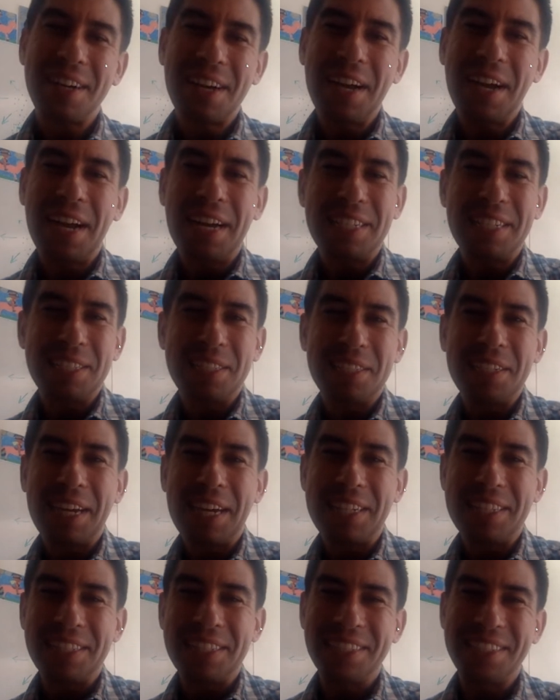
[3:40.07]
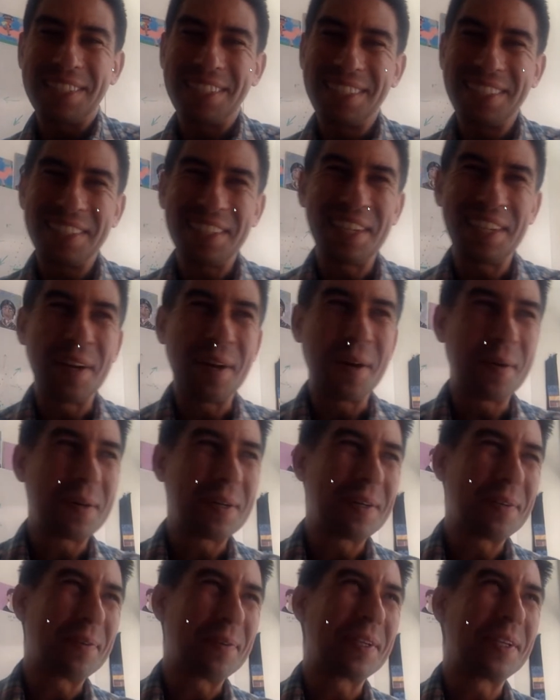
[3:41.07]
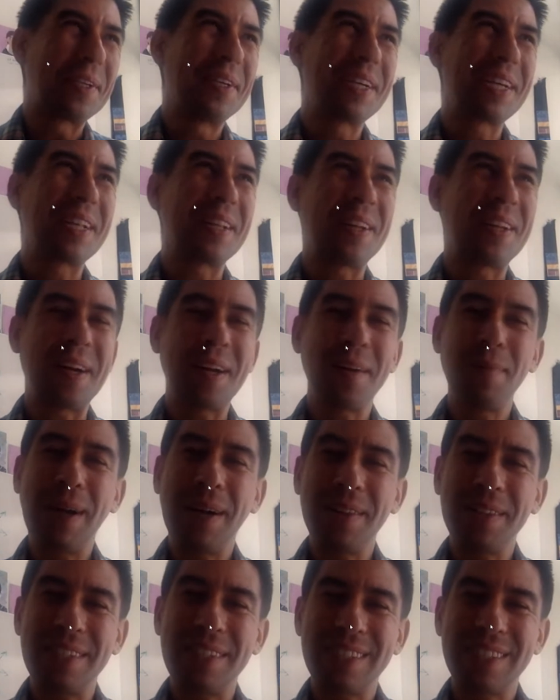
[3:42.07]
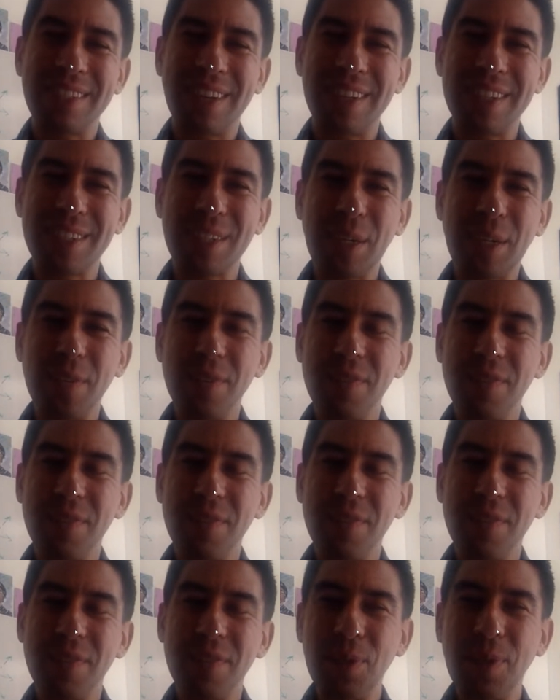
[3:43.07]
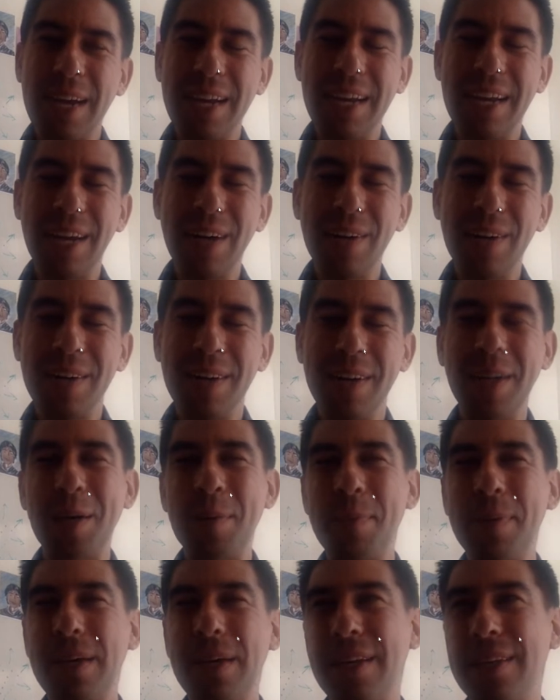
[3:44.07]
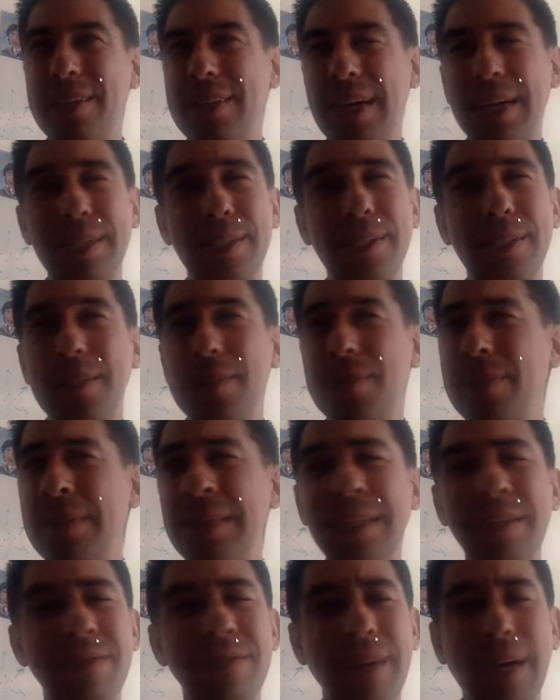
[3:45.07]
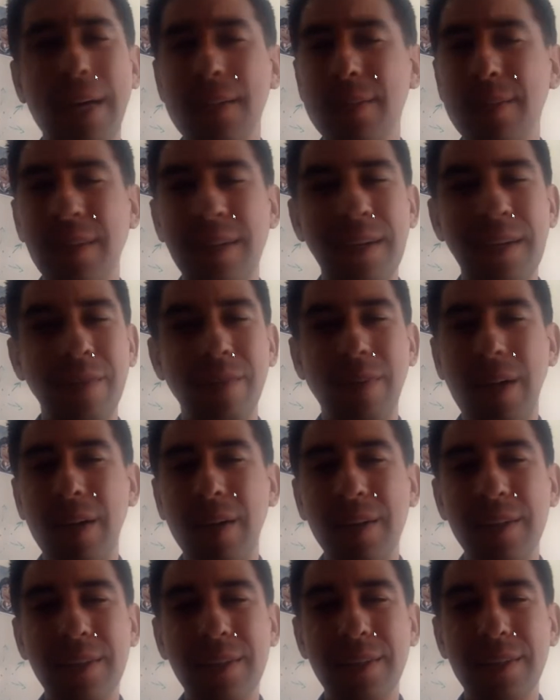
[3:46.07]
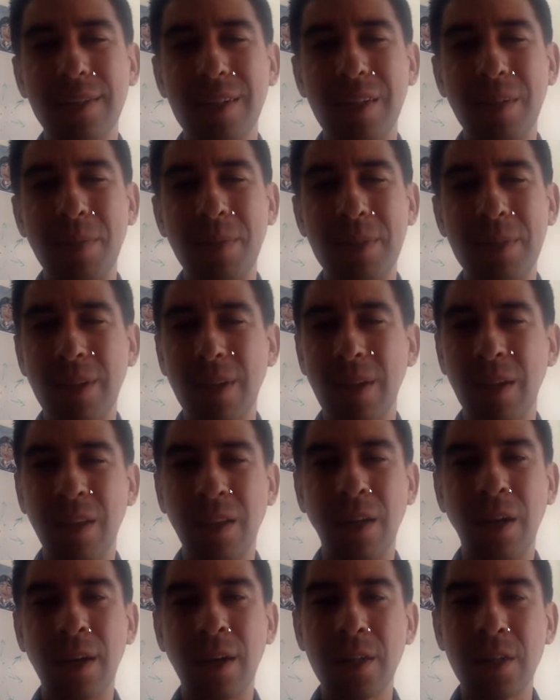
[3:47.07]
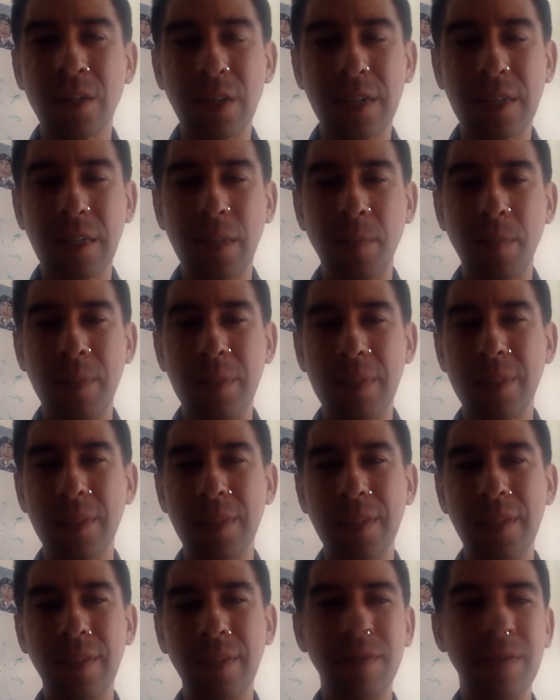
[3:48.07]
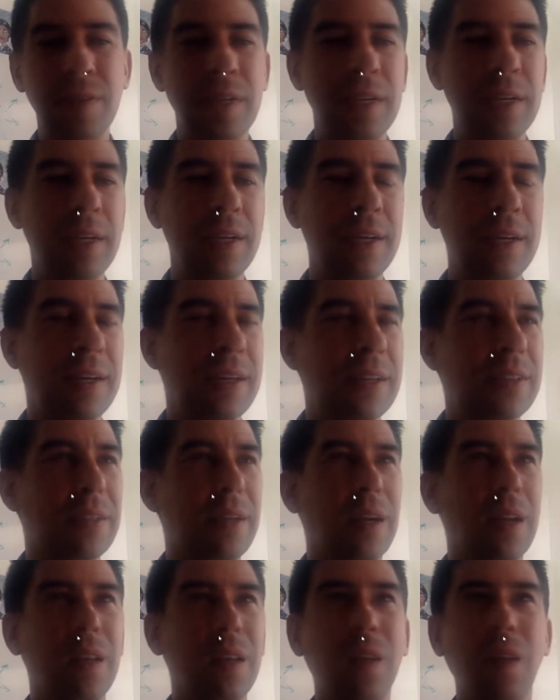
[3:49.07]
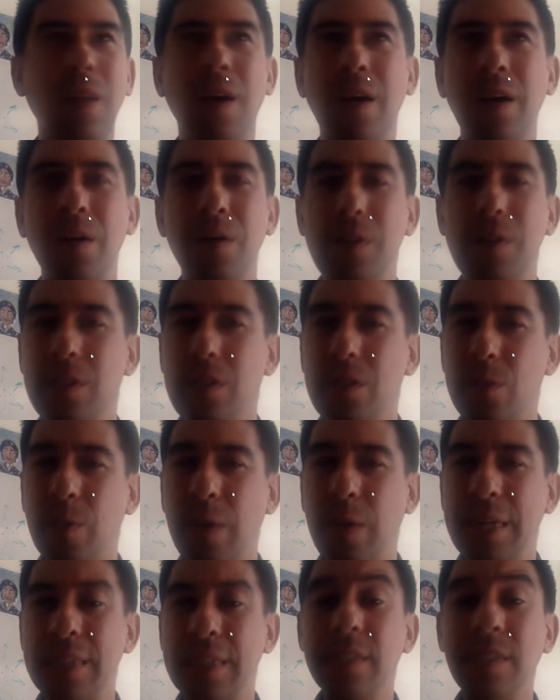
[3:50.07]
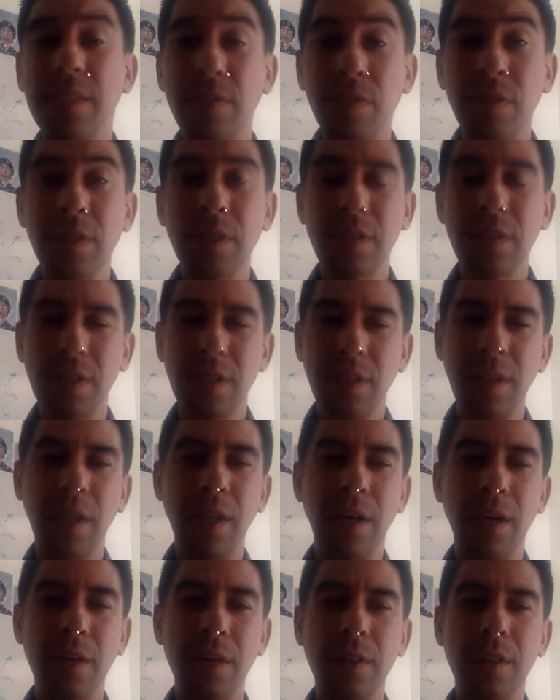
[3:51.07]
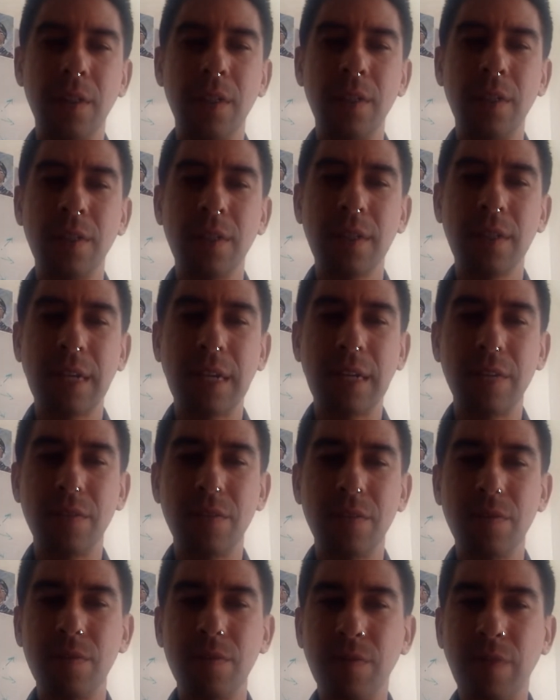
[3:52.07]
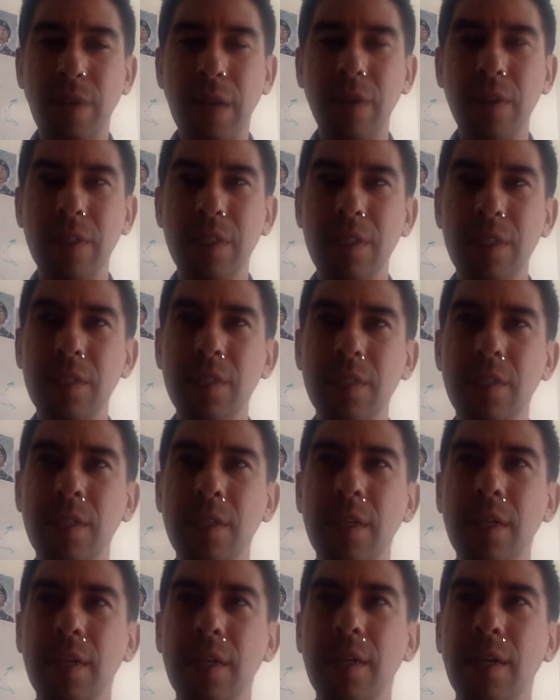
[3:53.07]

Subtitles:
As you know, we're learning a lot about this SARS-CoV-2 now, and it's actually a really fascinating virus. It's got a lot of tricks up its sleeve. It's got a lot of reasons why it's different than other kind of viruses.